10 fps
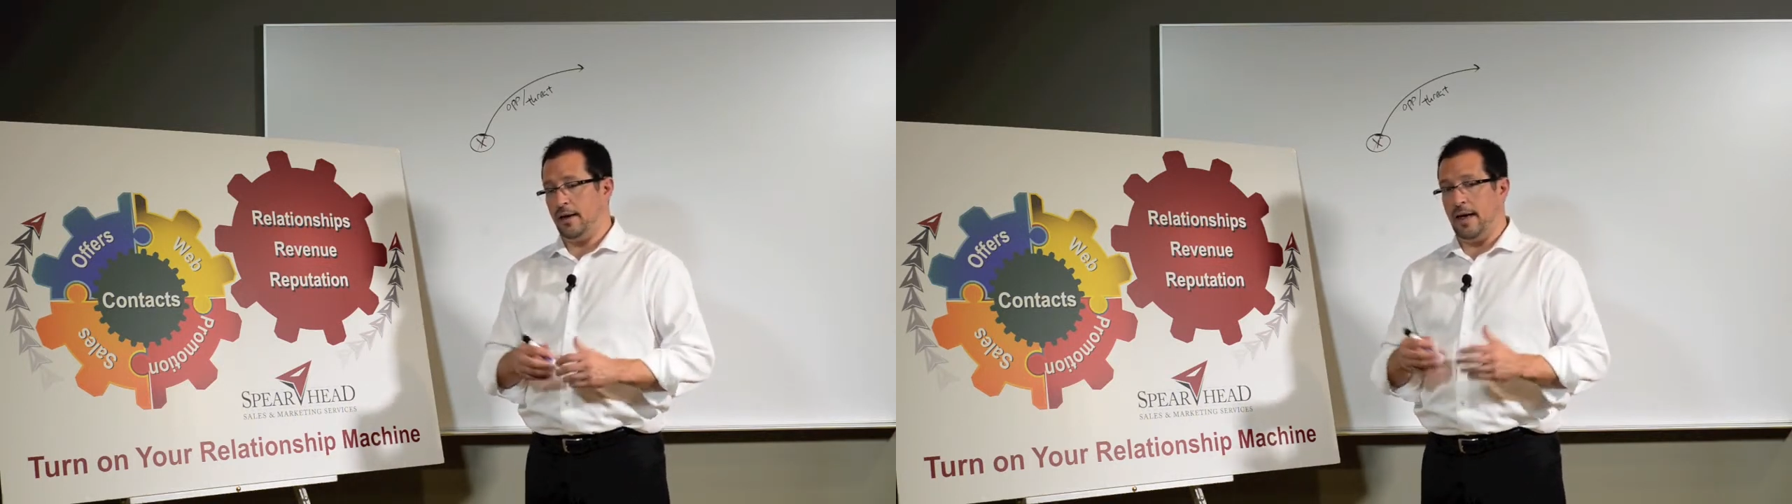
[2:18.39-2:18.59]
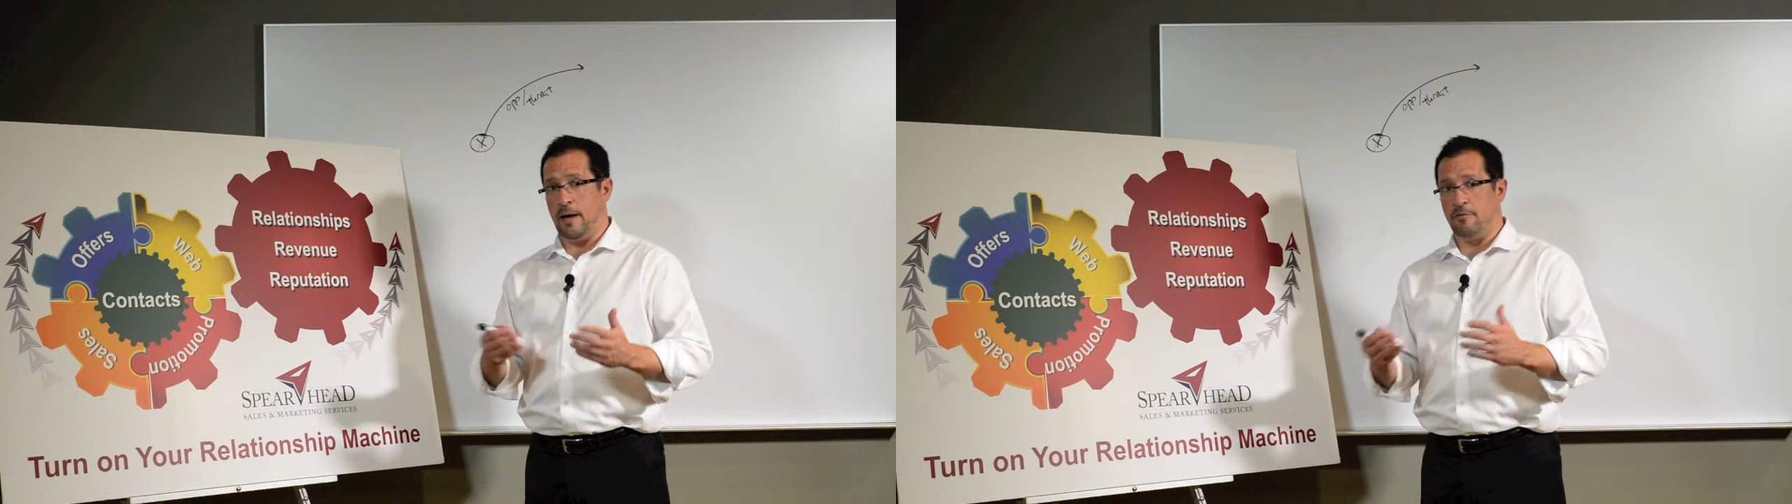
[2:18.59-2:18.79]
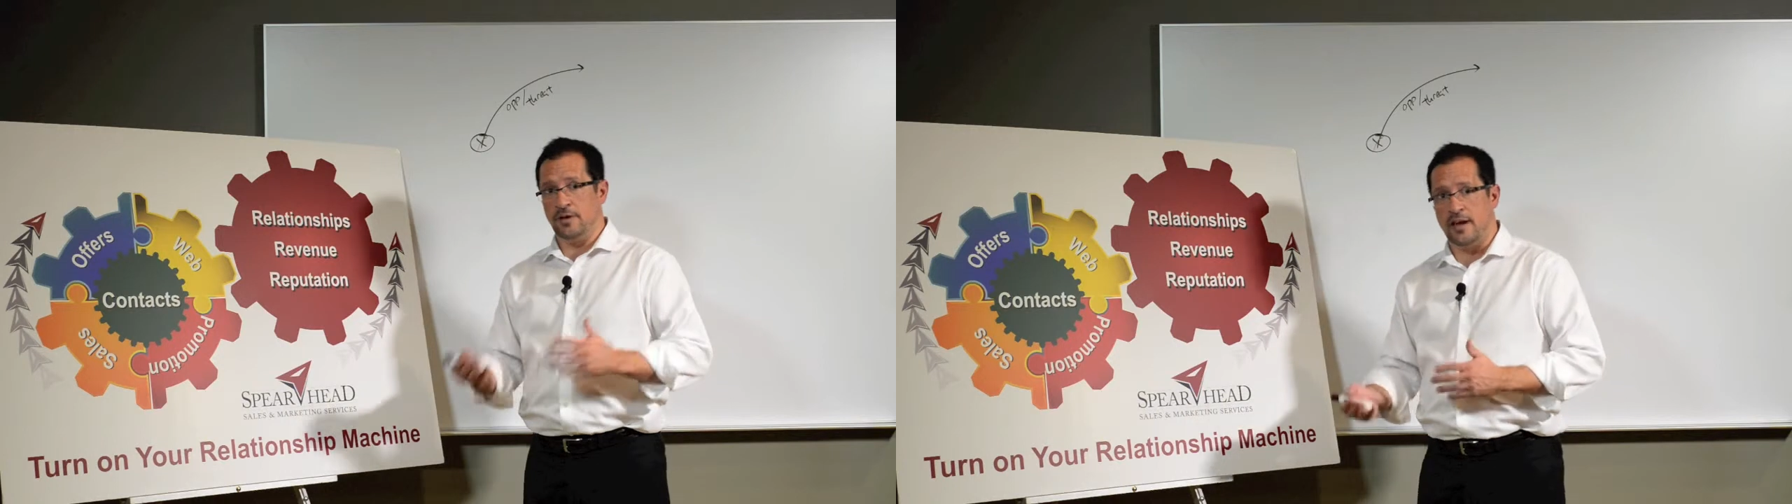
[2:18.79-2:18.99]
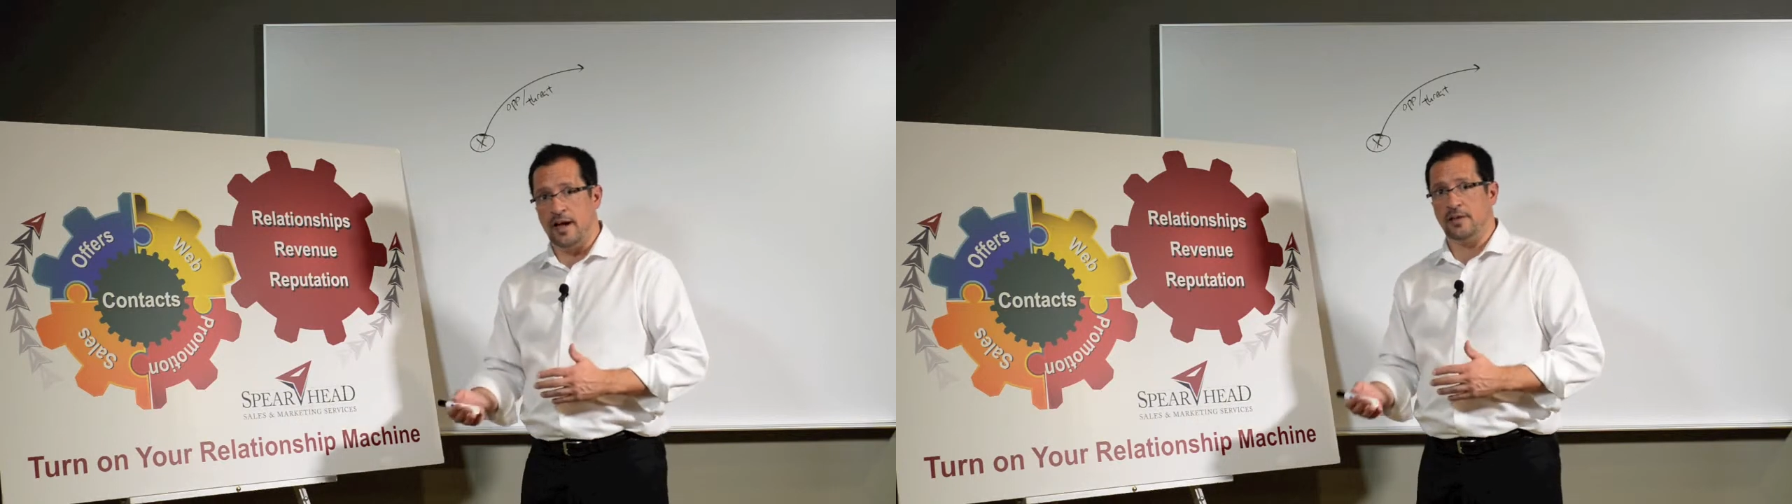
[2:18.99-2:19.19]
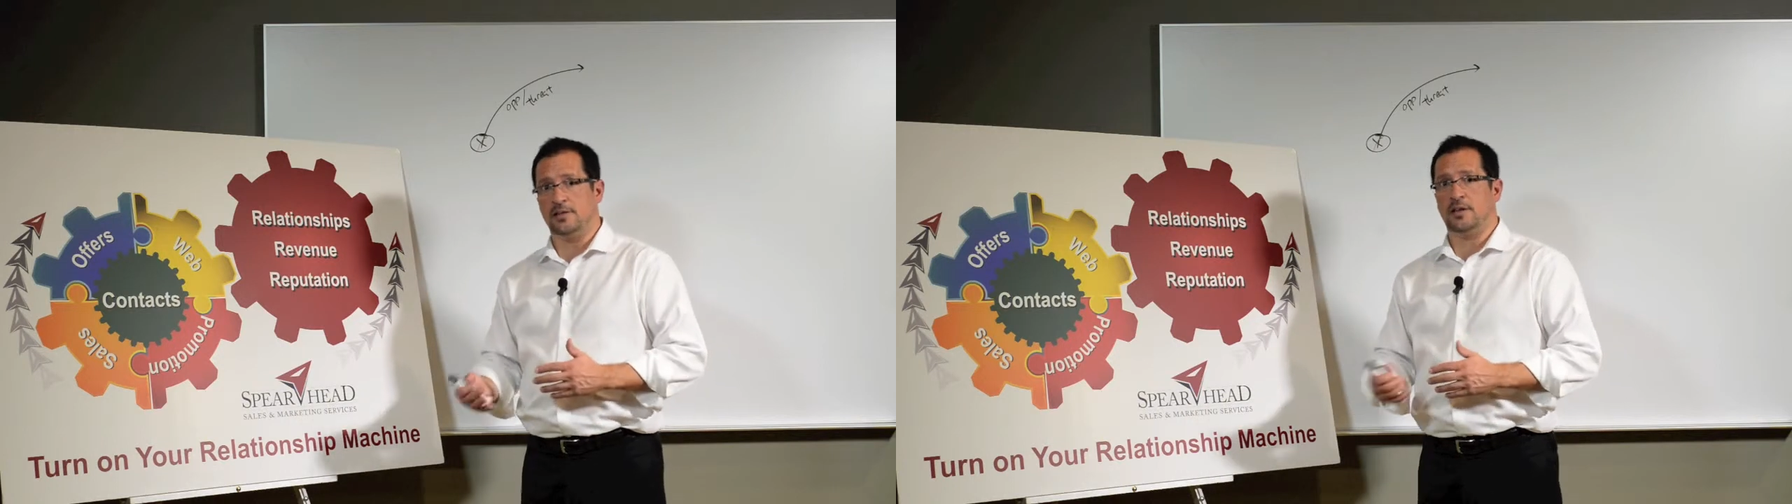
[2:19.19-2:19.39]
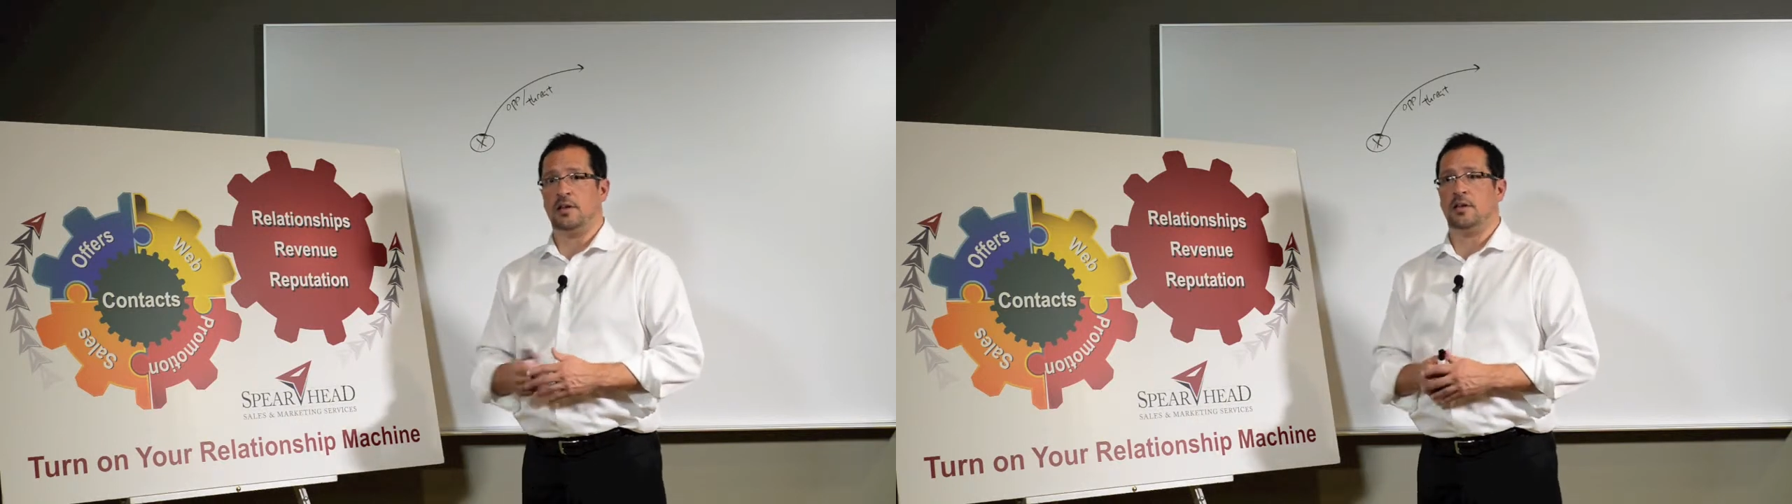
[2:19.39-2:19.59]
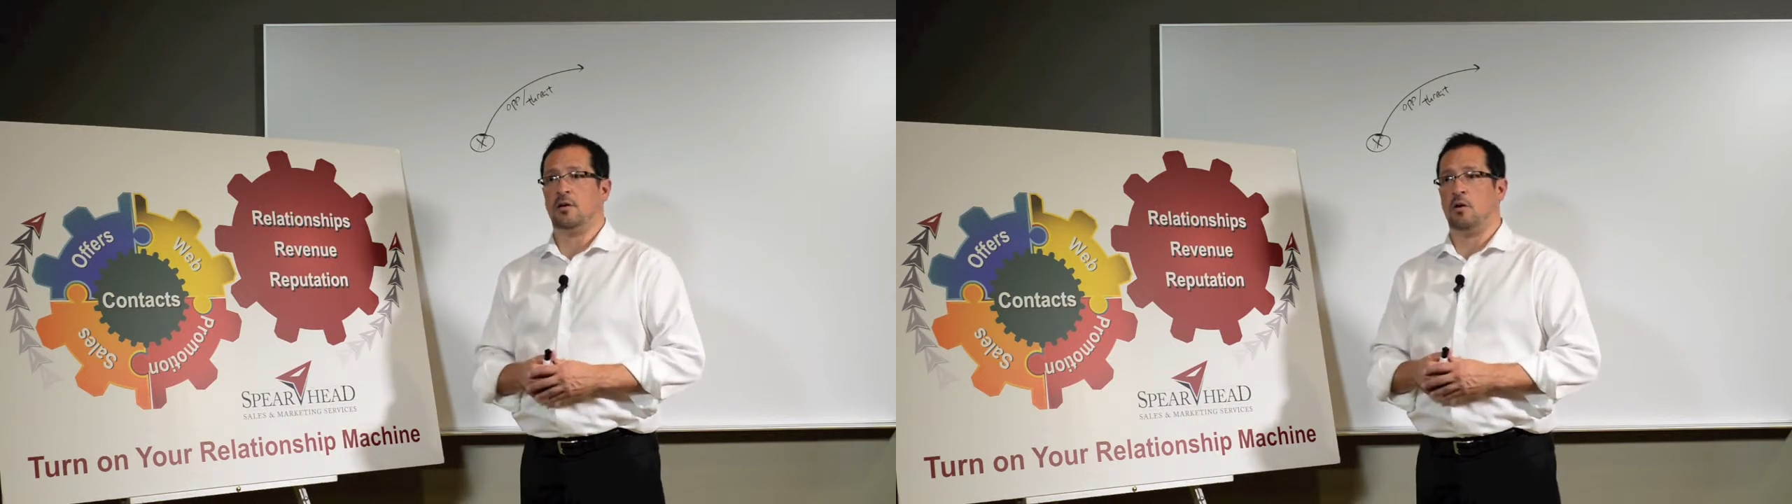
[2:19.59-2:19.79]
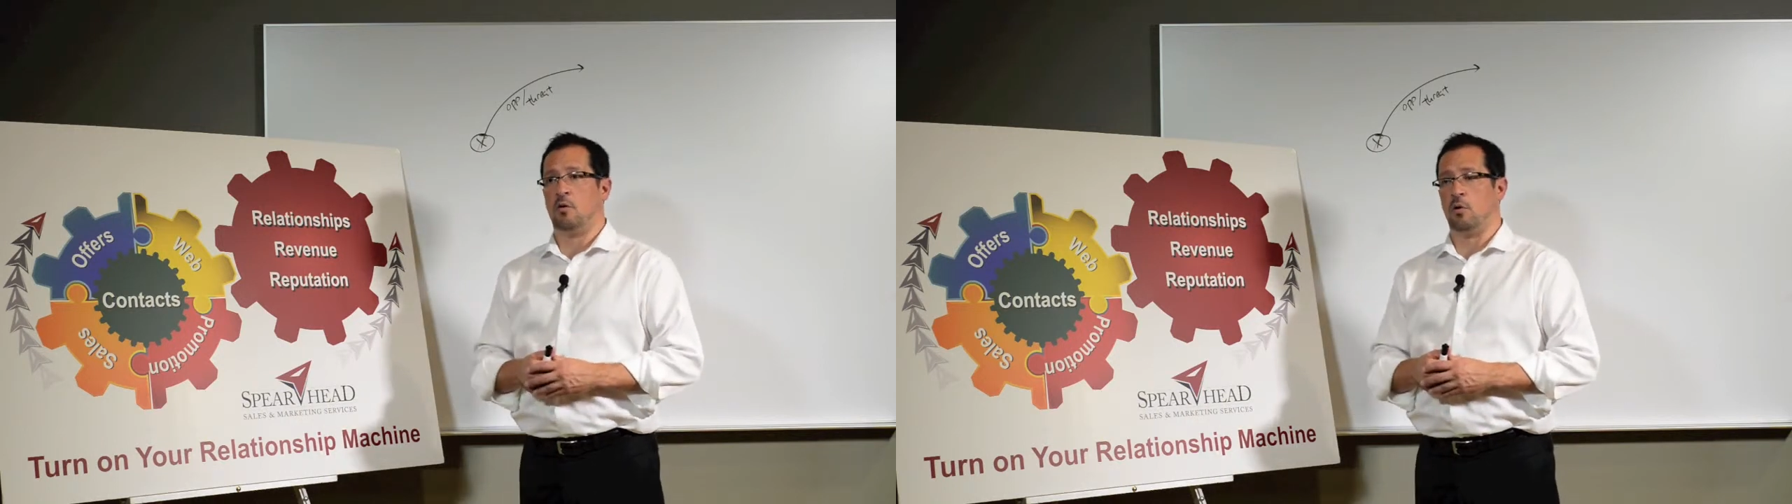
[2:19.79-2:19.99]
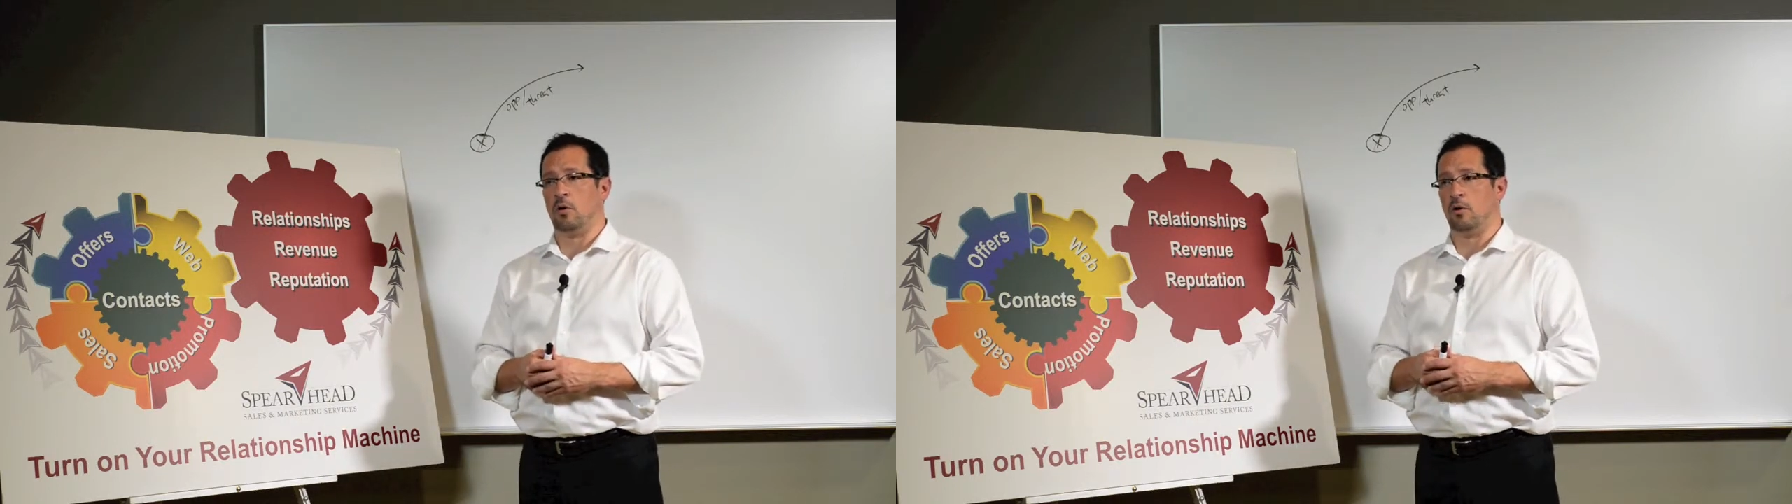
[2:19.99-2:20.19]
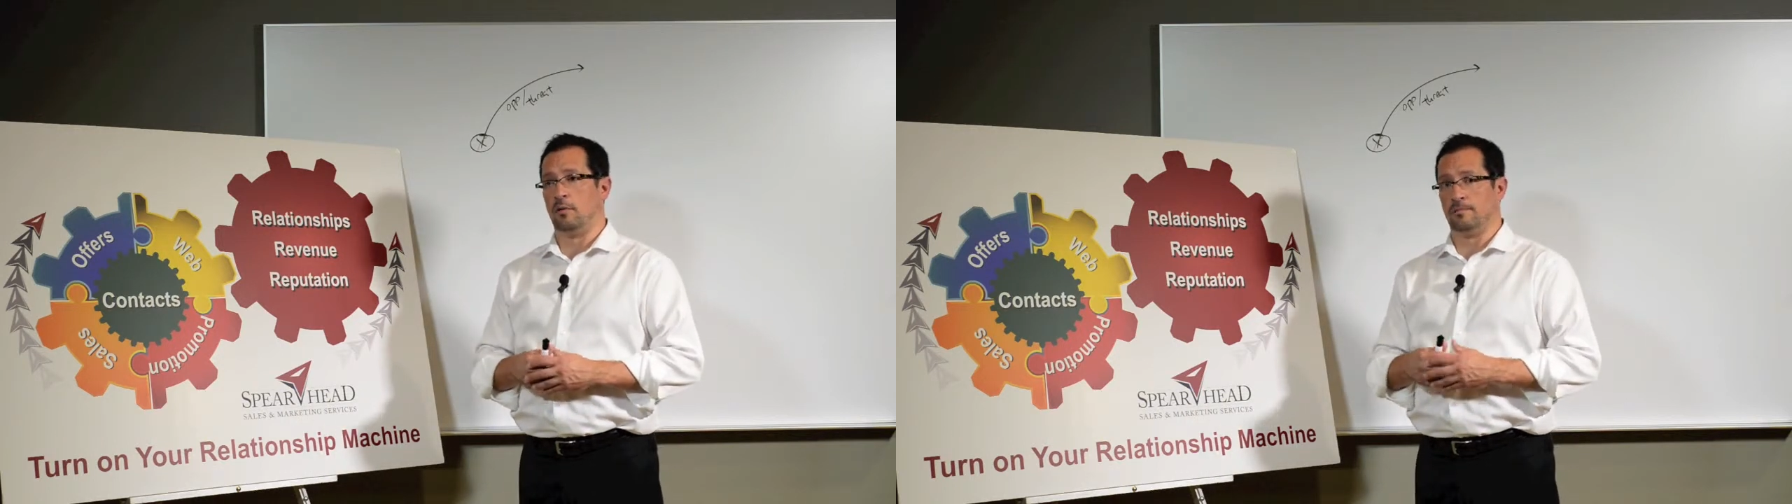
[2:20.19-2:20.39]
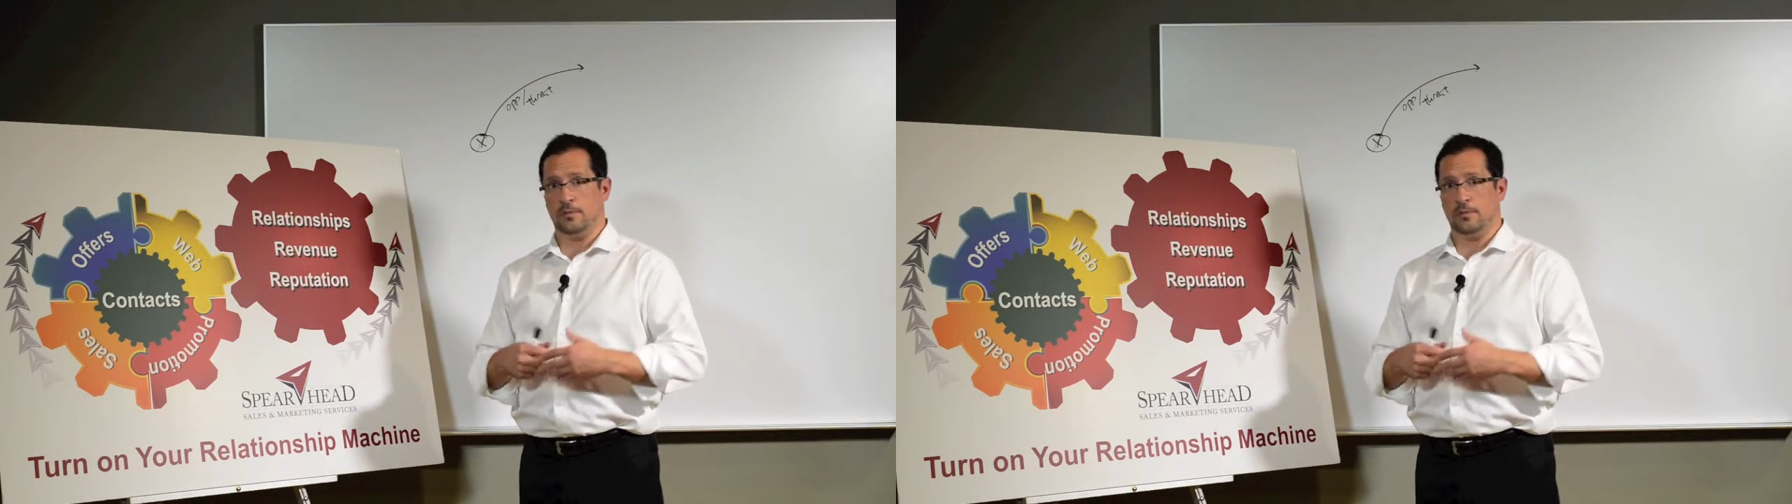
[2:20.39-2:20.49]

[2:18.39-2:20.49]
advertising or